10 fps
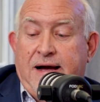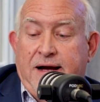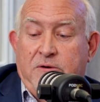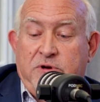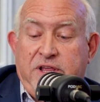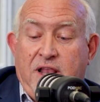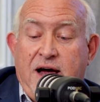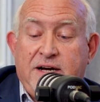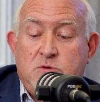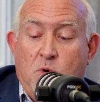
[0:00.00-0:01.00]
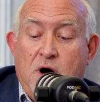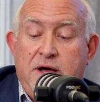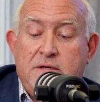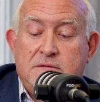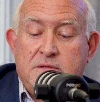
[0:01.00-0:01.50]
I really liked
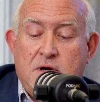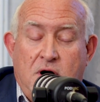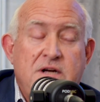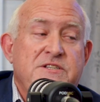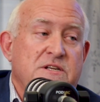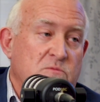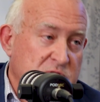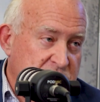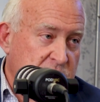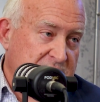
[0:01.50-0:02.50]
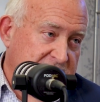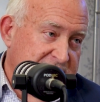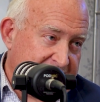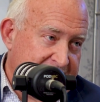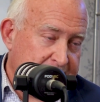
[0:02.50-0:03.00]
what Austin was doing at the
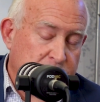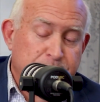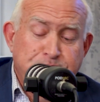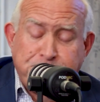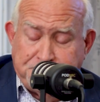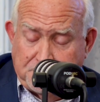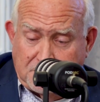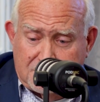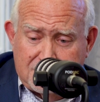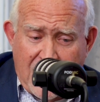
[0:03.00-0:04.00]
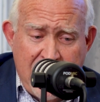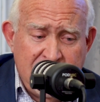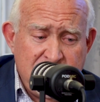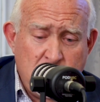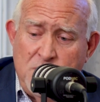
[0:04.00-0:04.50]
time, and
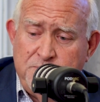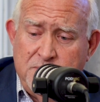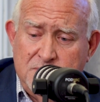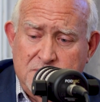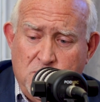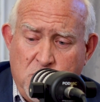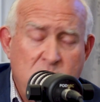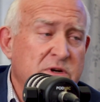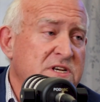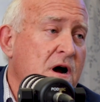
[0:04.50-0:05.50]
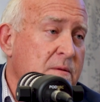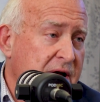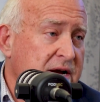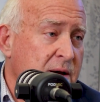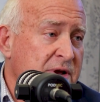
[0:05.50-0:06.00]
he said, well, why don't we talk
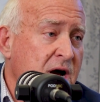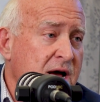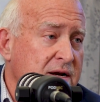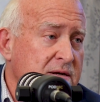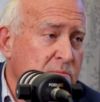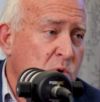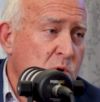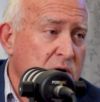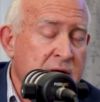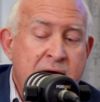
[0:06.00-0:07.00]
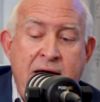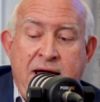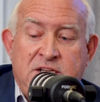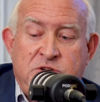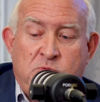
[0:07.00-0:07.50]
about coming on board?
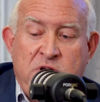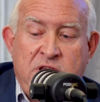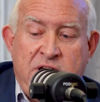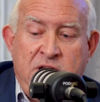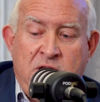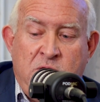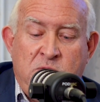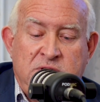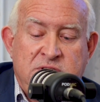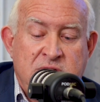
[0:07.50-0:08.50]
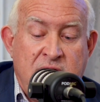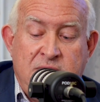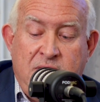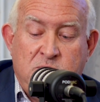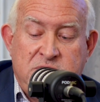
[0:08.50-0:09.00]
And so really, it's
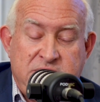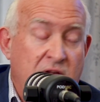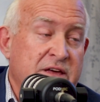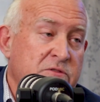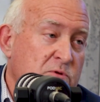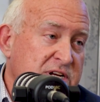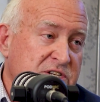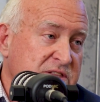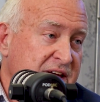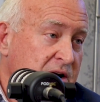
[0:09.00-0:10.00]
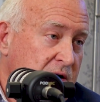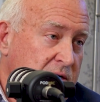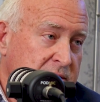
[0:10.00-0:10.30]
I was selling the region there,